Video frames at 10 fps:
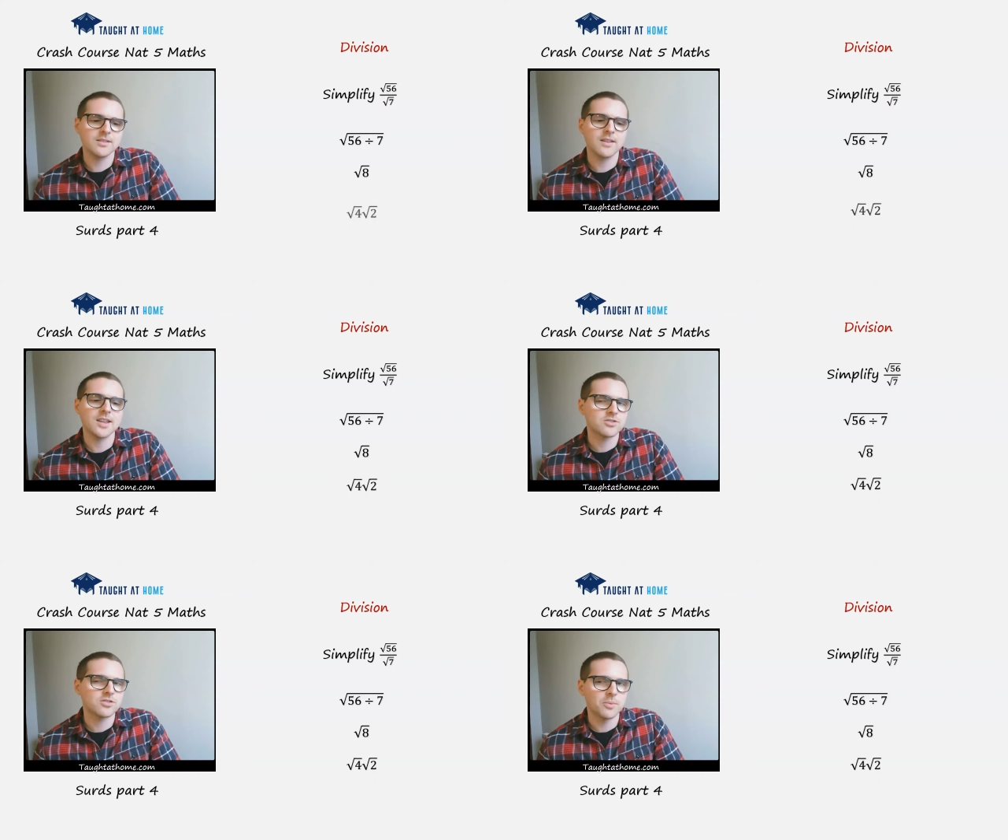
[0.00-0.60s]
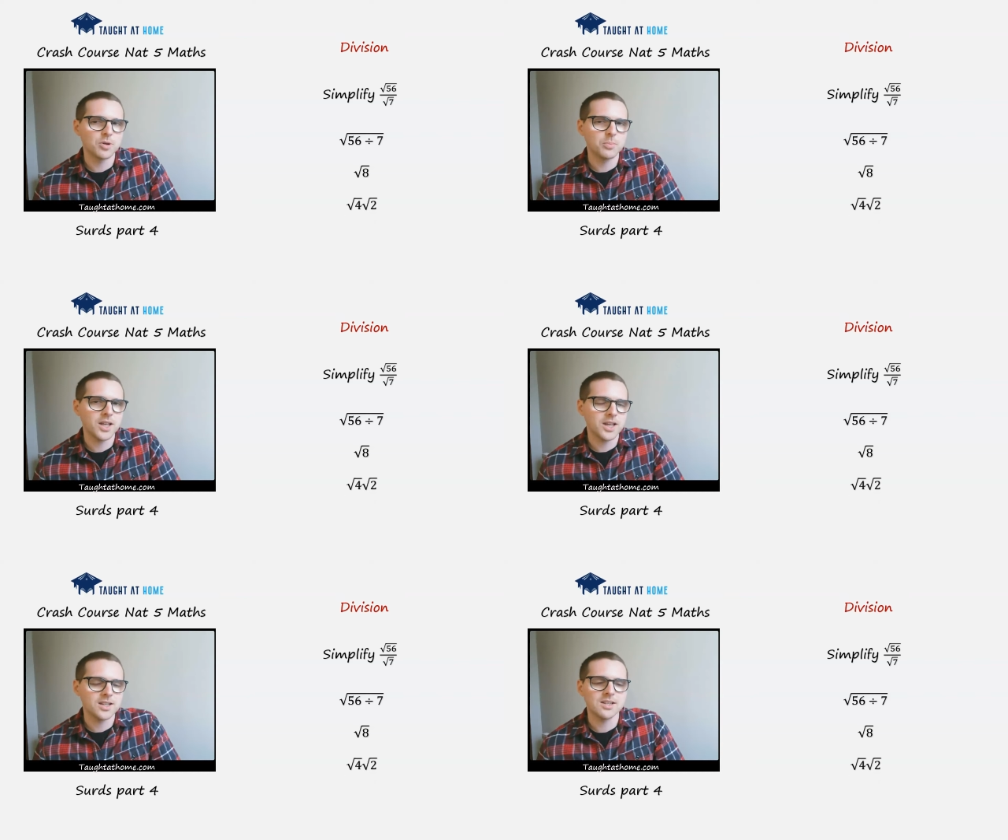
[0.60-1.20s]
It's crept up
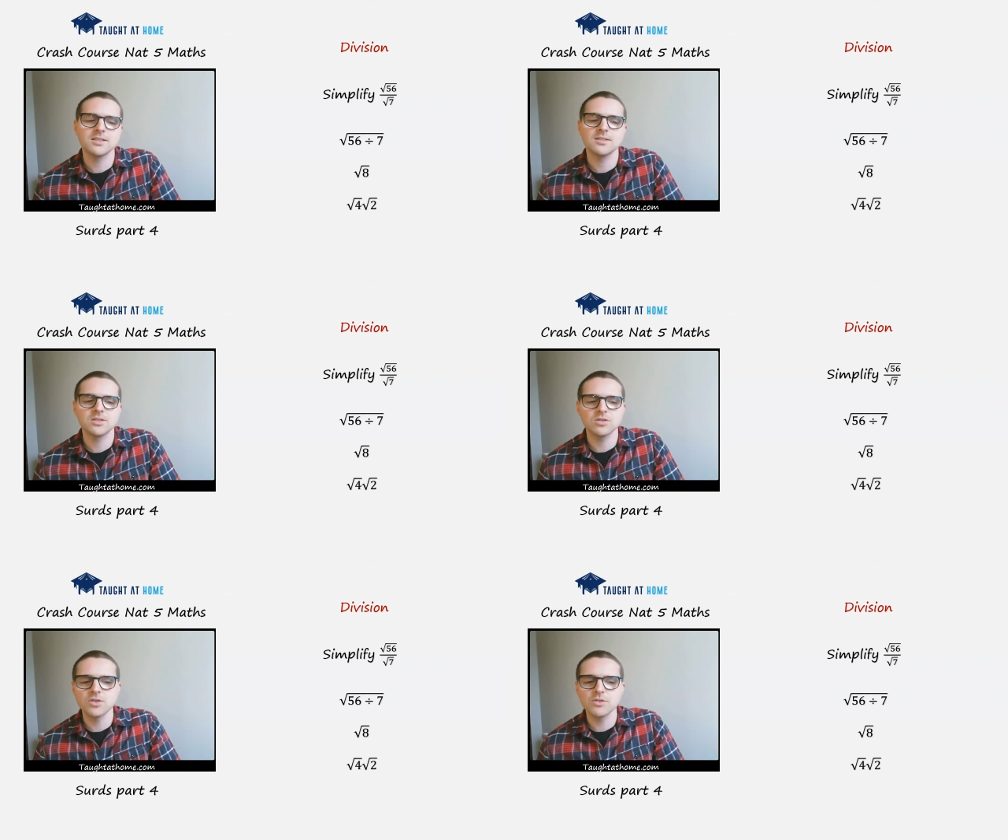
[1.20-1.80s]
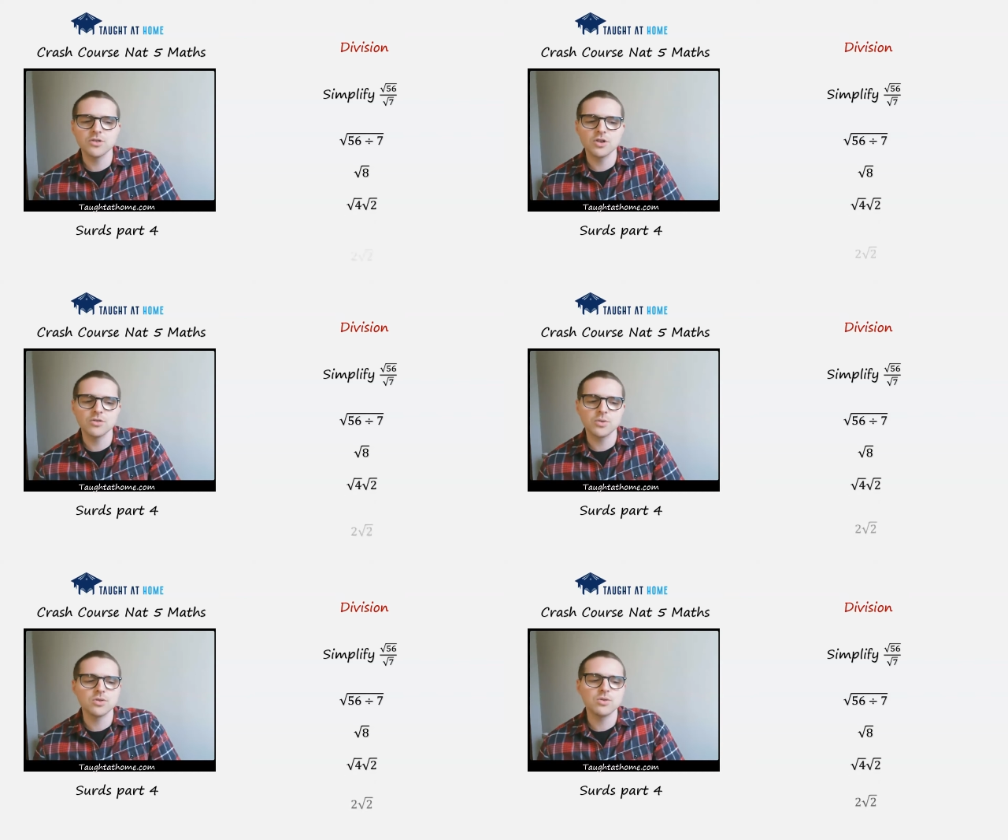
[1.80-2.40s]
again. So root 4
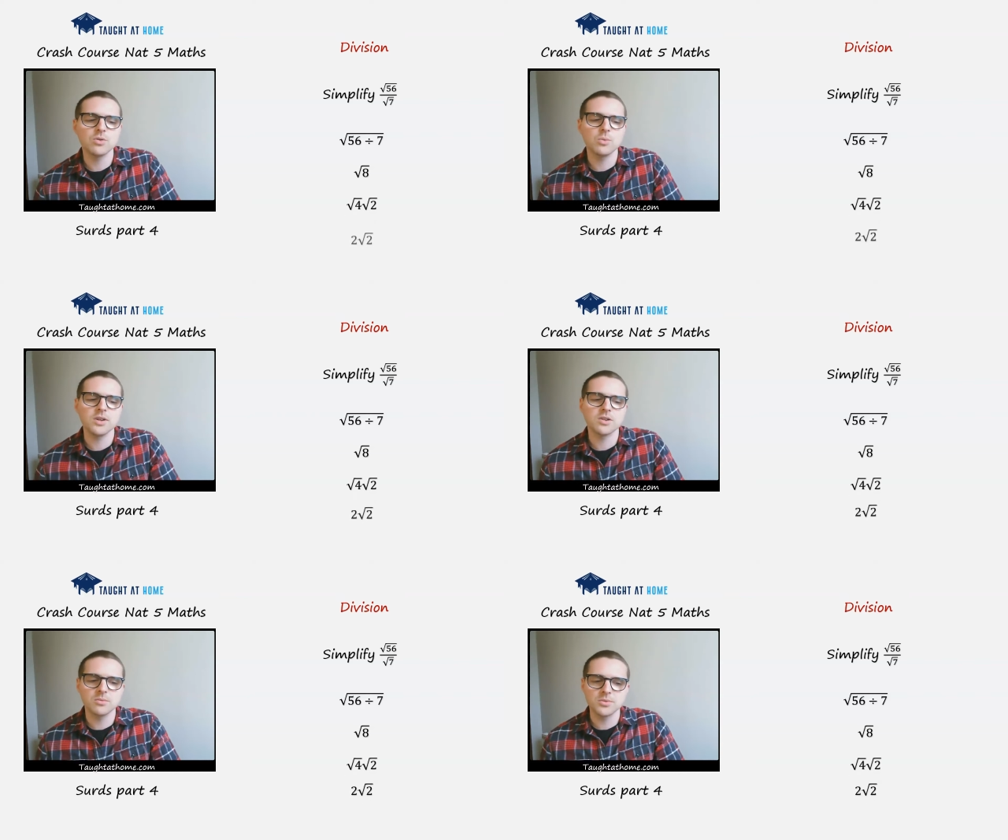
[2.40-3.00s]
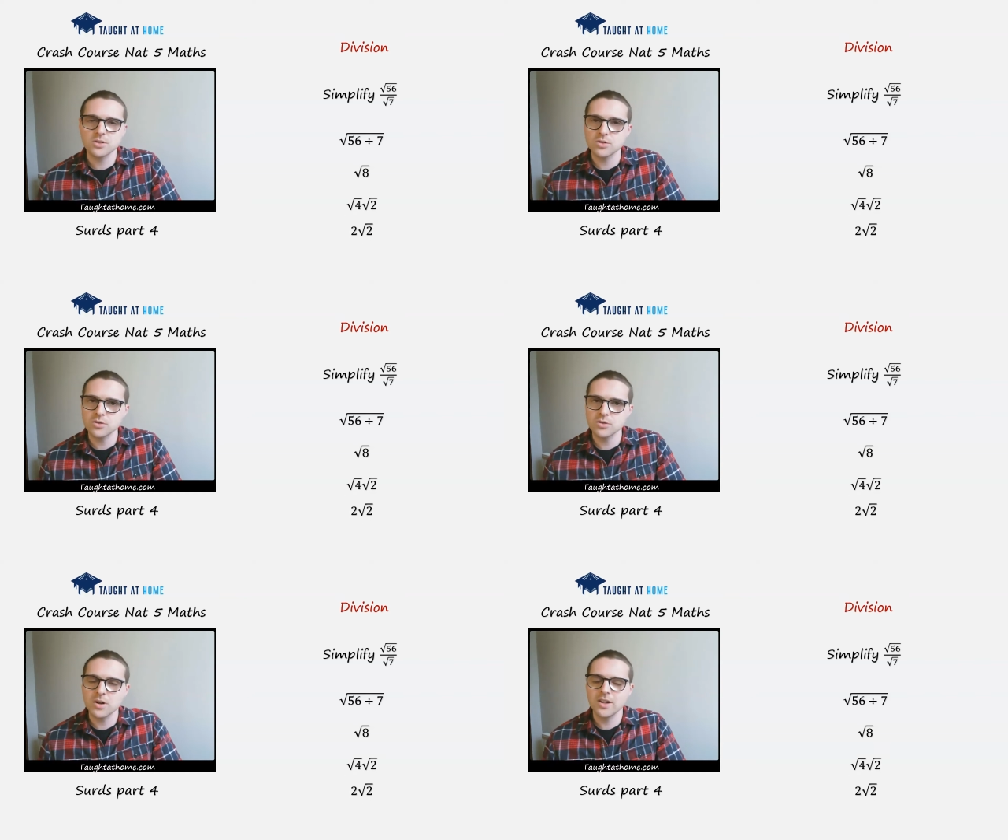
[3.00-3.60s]
root 2, which comes to
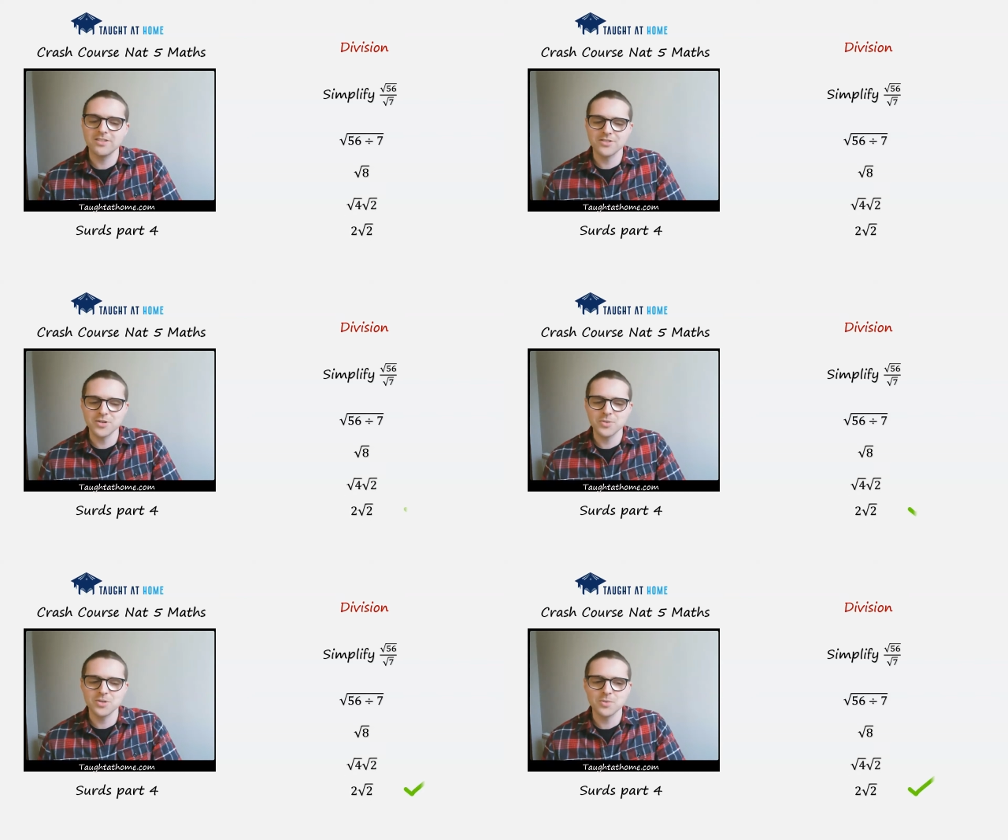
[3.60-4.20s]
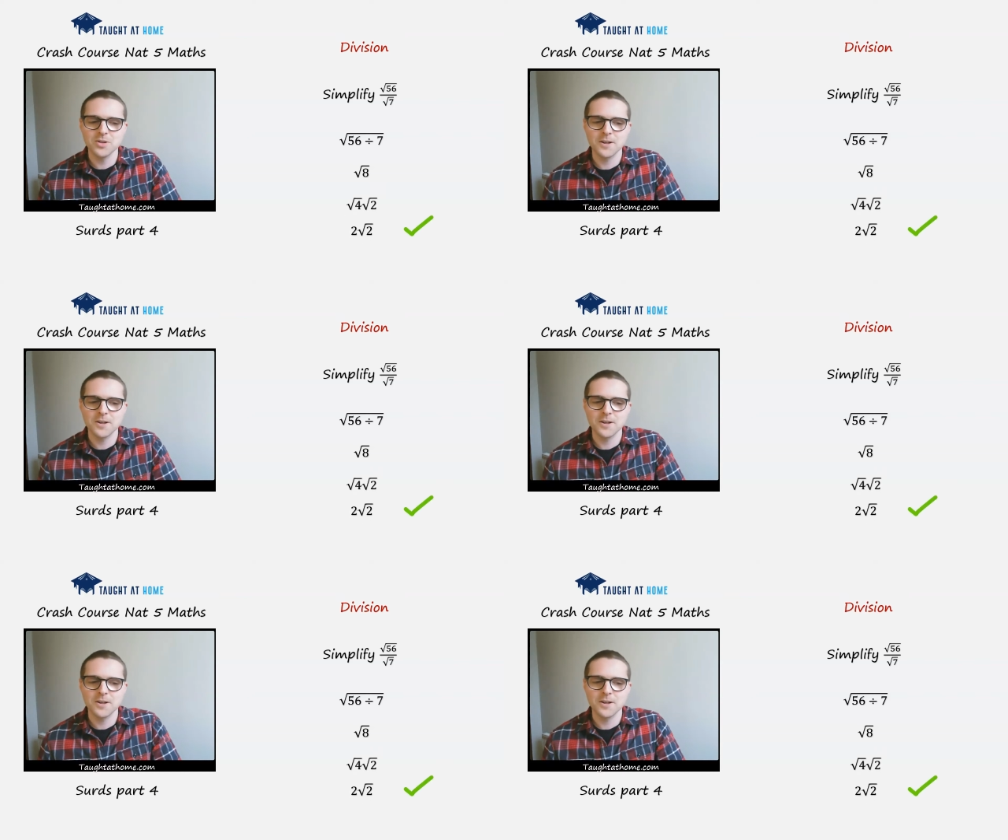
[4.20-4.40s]
2 root 2.